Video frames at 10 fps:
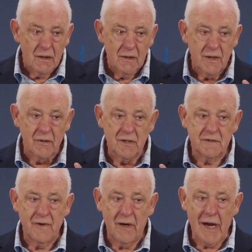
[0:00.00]
There
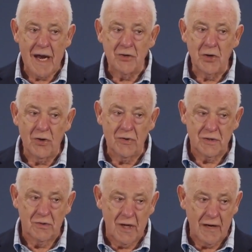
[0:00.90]
is very
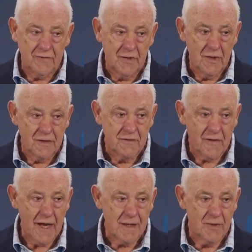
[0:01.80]
unusual giftedness
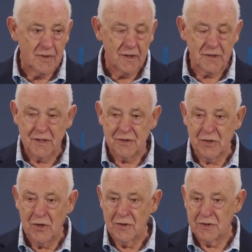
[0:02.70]
available, not just the
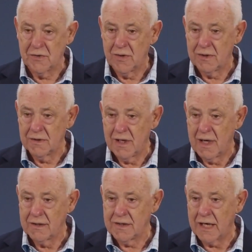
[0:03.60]
usual, you
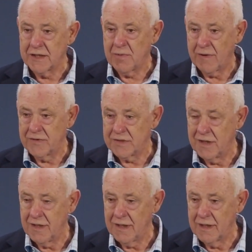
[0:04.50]
know, tongues,
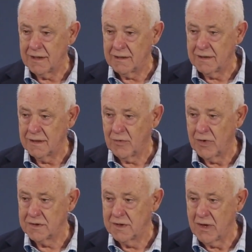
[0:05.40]
prophecy, healing, and
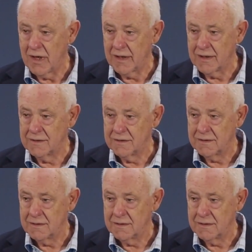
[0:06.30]
words of knowledge.